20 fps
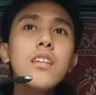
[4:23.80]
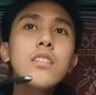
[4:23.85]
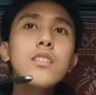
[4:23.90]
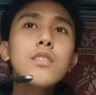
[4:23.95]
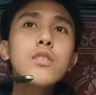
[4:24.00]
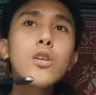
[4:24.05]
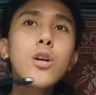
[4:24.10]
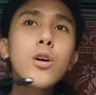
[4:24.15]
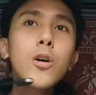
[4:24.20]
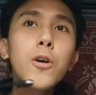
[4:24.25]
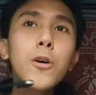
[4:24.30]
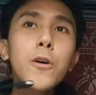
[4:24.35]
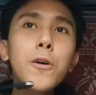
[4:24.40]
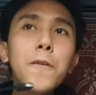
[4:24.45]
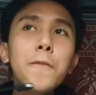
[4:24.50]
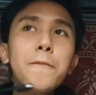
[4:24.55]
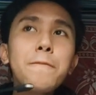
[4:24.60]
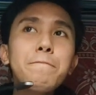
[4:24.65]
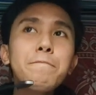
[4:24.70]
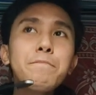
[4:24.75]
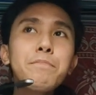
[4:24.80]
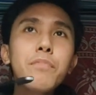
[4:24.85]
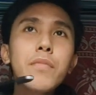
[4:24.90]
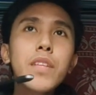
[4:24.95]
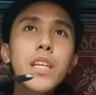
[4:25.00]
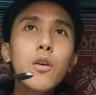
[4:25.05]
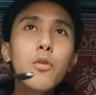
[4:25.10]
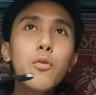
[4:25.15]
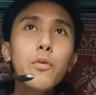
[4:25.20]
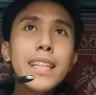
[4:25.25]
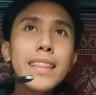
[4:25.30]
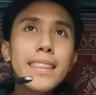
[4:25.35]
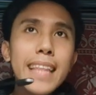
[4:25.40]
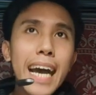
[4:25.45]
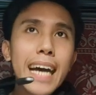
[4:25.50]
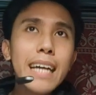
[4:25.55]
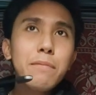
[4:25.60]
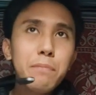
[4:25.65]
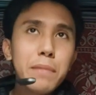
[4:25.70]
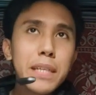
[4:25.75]
So, with
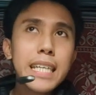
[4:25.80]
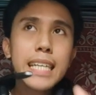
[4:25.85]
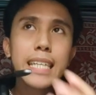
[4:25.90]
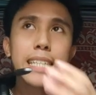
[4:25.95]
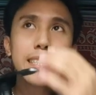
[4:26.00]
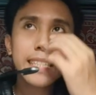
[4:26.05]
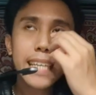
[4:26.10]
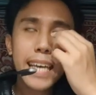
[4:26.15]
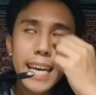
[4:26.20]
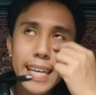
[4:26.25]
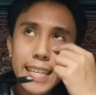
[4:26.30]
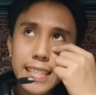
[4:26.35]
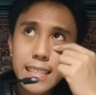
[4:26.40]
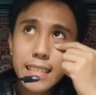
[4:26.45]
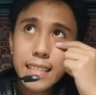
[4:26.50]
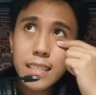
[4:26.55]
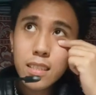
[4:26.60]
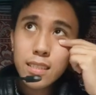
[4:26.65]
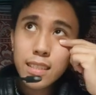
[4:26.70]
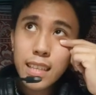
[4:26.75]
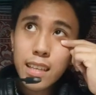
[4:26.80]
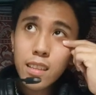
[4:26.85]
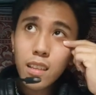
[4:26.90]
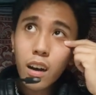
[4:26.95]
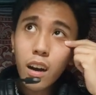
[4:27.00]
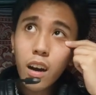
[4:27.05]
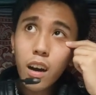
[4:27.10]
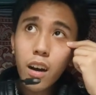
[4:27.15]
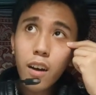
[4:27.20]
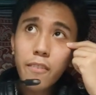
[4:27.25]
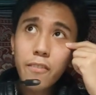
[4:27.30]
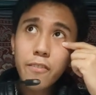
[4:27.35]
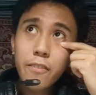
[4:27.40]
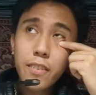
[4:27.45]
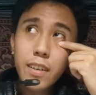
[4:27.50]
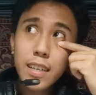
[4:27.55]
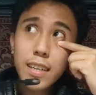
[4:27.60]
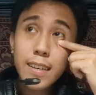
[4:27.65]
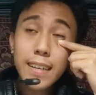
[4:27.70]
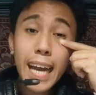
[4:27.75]
that being said, instead of
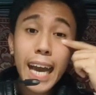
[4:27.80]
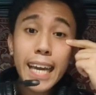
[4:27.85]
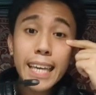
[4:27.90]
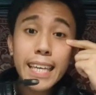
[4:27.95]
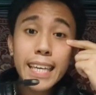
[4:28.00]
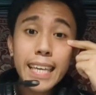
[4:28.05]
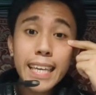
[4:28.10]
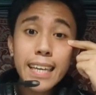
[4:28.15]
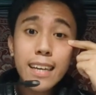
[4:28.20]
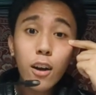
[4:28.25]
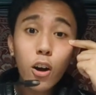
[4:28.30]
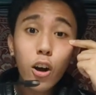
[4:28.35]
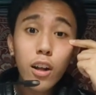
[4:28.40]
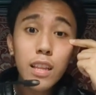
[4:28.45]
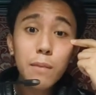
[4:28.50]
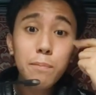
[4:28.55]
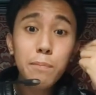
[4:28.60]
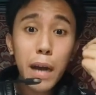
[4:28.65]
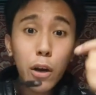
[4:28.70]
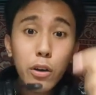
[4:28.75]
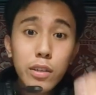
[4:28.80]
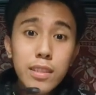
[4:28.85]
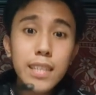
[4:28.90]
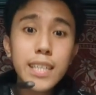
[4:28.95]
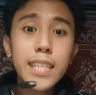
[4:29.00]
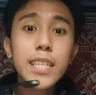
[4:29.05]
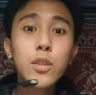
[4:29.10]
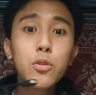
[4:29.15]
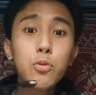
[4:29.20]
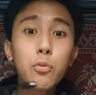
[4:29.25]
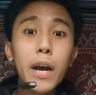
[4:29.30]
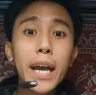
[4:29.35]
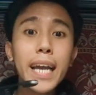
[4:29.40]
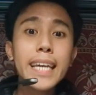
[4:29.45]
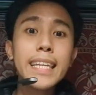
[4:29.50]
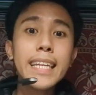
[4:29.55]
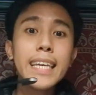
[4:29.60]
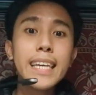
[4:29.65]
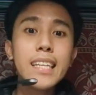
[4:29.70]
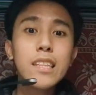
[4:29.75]
crying all about it,
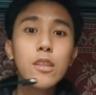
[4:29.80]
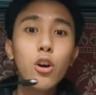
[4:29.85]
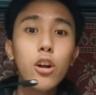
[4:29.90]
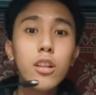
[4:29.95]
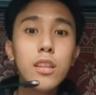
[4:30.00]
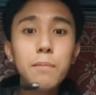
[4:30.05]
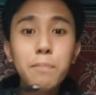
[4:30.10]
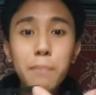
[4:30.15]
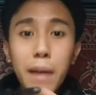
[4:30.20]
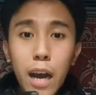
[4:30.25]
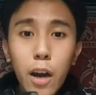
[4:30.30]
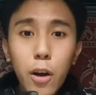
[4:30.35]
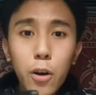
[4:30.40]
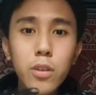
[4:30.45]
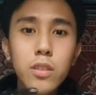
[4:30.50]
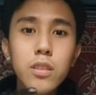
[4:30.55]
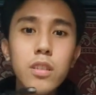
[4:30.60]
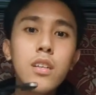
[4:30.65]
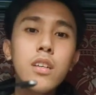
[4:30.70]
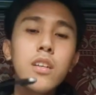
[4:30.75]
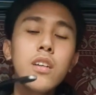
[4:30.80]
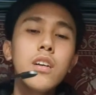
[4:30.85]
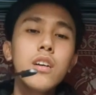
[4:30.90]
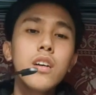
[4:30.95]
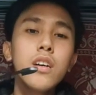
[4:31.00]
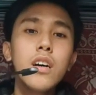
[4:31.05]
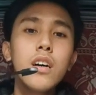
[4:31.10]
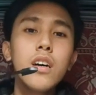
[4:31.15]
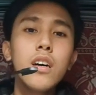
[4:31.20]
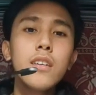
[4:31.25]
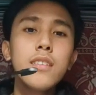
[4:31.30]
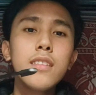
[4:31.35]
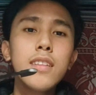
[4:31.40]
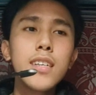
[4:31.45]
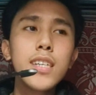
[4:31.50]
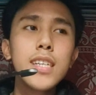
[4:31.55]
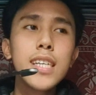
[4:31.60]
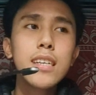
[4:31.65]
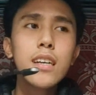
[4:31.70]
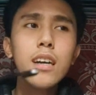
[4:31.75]
whining it all about,
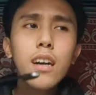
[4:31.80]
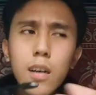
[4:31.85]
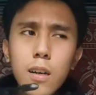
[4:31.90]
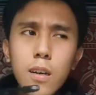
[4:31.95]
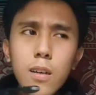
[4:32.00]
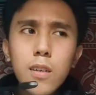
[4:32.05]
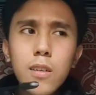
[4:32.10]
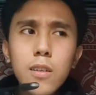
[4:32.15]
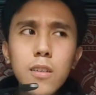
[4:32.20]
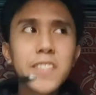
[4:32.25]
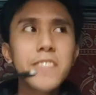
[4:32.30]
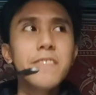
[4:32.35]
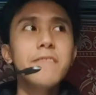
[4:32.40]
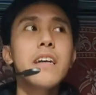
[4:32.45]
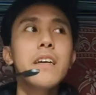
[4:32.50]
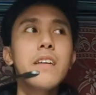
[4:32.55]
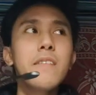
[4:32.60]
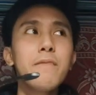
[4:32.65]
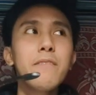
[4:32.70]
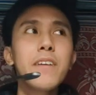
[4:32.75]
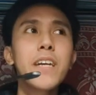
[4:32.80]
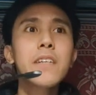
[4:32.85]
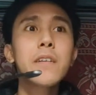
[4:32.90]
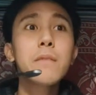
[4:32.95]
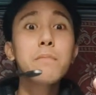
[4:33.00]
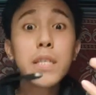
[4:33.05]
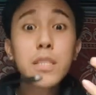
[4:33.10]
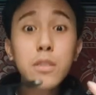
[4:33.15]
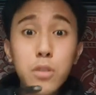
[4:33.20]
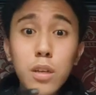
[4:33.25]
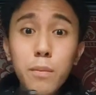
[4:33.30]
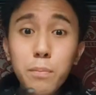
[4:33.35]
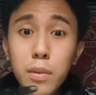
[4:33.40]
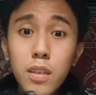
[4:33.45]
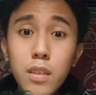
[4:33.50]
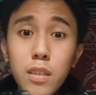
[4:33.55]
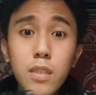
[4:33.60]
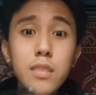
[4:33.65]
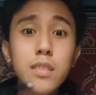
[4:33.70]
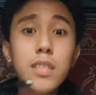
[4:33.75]
like, oh, I'm very
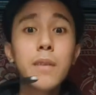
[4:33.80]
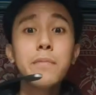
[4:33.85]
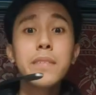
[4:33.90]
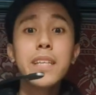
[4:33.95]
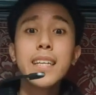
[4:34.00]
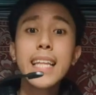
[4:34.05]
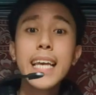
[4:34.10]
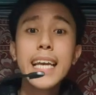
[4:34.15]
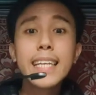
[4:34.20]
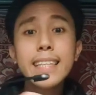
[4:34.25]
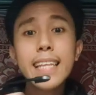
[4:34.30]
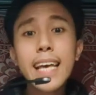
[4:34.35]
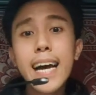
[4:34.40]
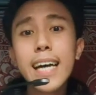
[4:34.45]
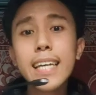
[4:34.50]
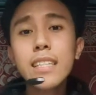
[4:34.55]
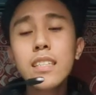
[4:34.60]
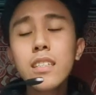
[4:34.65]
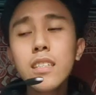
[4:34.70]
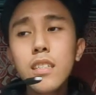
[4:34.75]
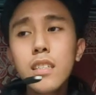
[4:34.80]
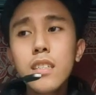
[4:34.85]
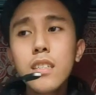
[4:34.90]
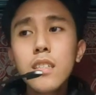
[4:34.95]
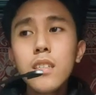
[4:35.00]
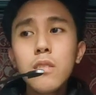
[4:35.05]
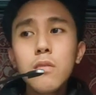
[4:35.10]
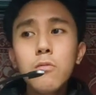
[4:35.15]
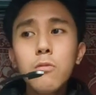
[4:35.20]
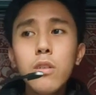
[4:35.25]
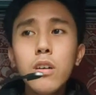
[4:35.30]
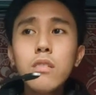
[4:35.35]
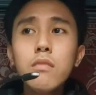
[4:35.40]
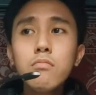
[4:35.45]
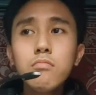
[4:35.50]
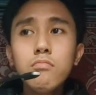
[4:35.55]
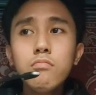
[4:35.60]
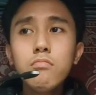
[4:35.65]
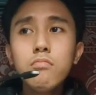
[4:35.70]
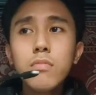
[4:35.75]
miserable, something like that.
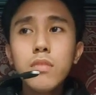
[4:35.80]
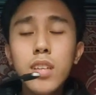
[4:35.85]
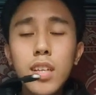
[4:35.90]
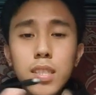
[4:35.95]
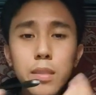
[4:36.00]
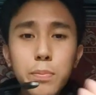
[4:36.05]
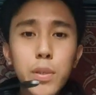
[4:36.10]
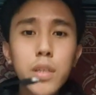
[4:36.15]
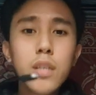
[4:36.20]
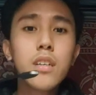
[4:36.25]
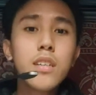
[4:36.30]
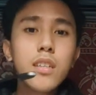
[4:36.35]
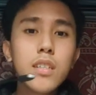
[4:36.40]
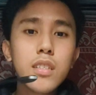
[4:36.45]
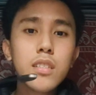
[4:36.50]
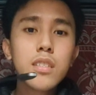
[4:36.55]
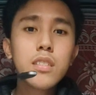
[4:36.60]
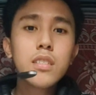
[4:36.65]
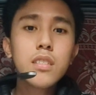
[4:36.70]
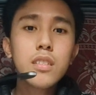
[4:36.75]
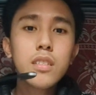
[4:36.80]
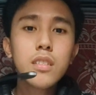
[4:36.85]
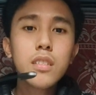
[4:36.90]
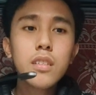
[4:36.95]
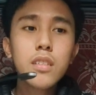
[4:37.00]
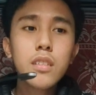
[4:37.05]
Well, just because